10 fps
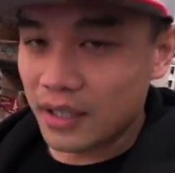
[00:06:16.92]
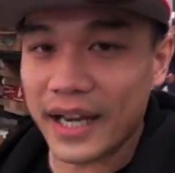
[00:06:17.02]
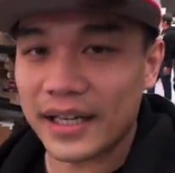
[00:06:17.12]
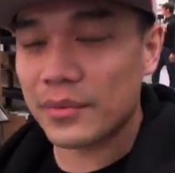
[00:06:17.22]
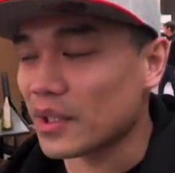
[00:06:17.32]

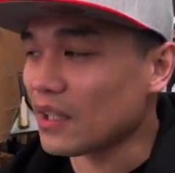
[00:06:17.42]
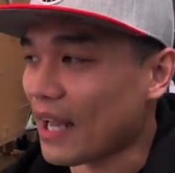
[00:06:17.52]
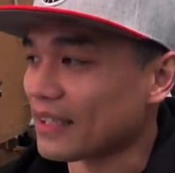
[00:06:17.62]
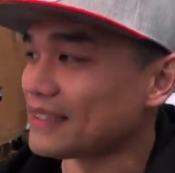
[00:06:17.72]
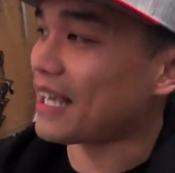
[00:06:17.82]
I didn't
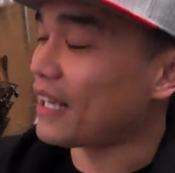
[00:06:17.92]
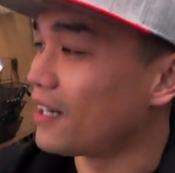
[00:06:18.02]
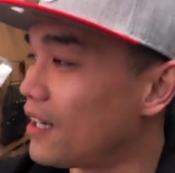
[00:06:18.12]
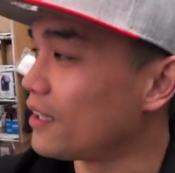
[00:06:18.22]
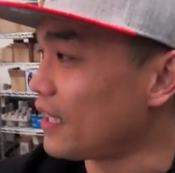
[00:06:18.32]
realize that
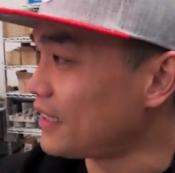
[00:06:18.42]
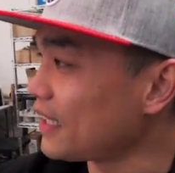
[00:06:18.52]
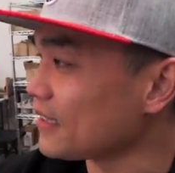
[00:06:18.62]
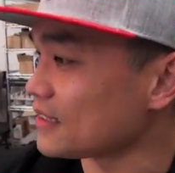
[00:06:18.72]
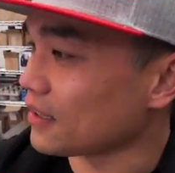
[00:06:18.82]
uh, they
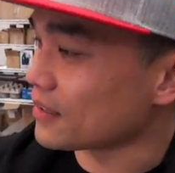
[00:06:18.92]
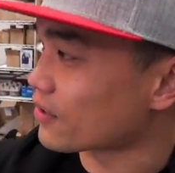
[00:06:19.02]
did sell the